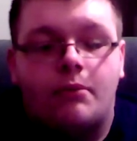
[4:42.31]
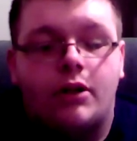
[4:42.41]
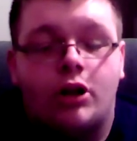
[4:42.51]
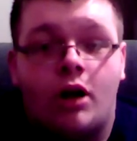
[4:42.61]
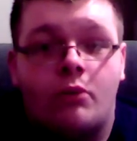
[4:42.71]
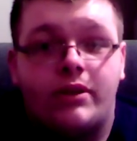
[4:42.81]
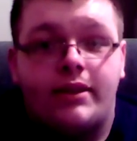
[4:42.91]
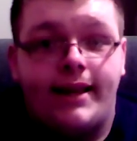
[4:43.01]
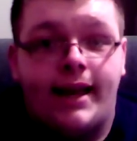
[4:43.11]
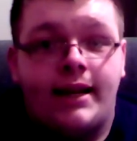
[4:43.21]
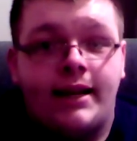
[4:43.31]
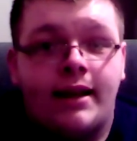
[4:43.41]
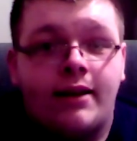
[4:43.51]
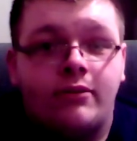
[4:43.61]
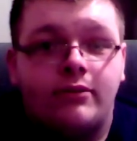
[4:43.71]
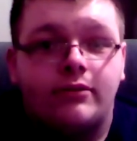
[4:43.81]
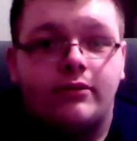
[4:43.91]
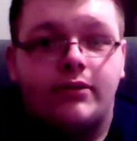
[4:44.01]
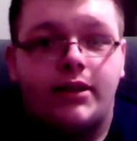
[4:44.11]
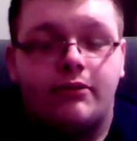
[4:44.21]
Along with the Yeti now
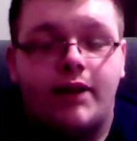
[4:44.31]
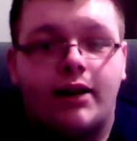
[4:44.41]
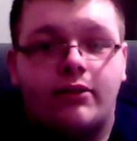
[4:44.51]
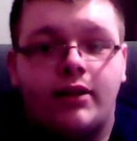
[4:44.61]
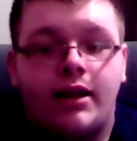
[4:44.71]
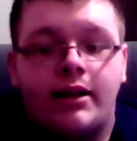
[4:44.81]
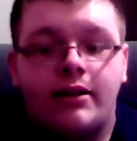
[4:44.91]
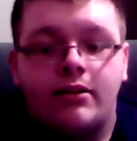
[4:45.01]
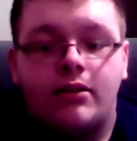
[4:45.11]
in the Radical line,